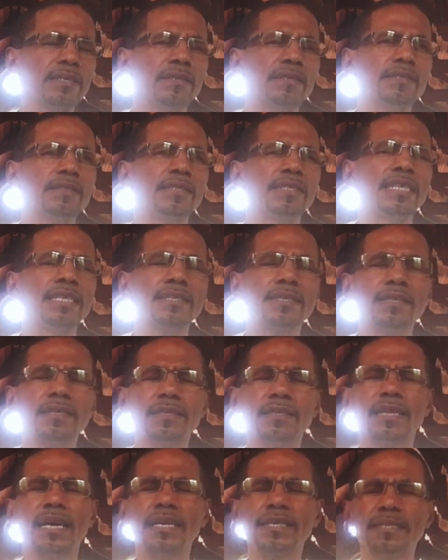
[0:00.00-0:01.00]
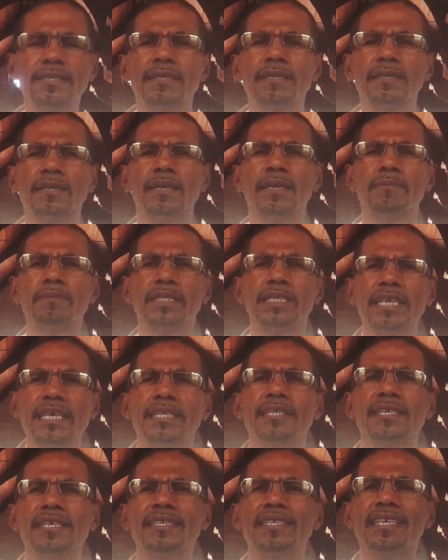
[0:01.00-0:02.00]

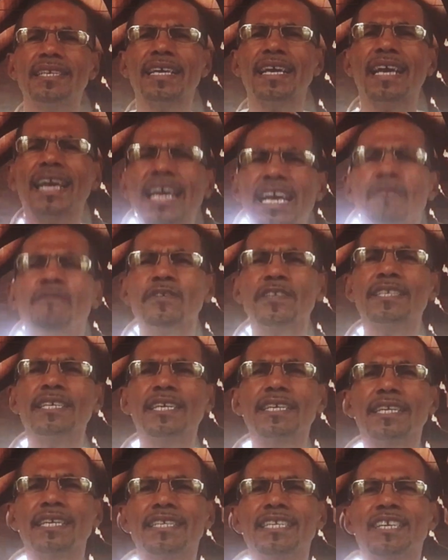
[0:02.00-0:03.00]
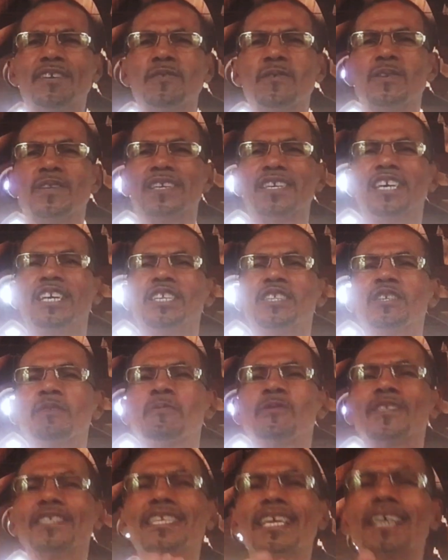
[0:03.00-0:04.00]
Nathan did everything that he could to
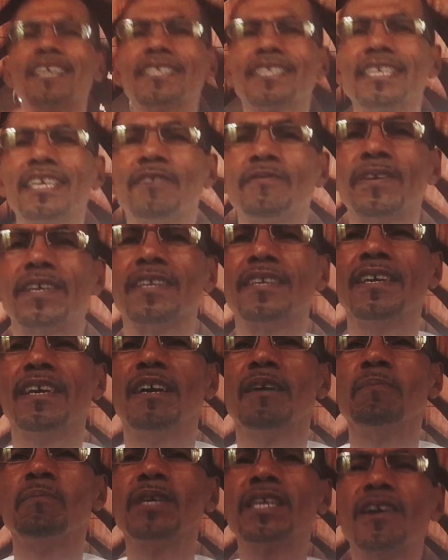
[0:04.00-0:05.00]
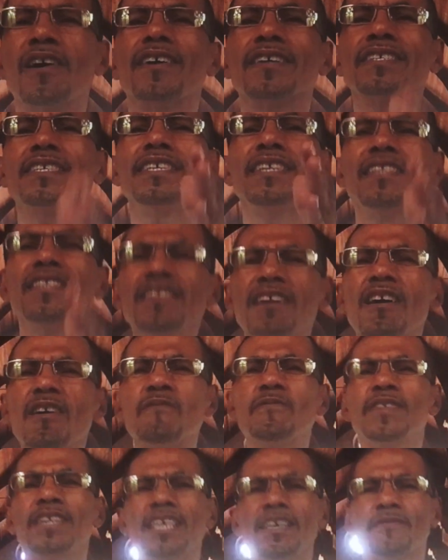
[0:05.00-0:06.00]
protect David because he
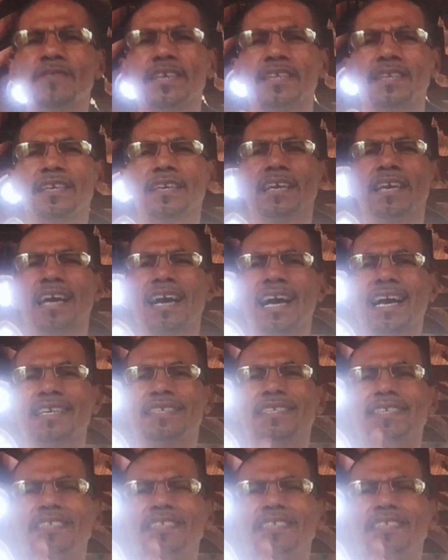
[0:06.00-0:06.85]
loved David as he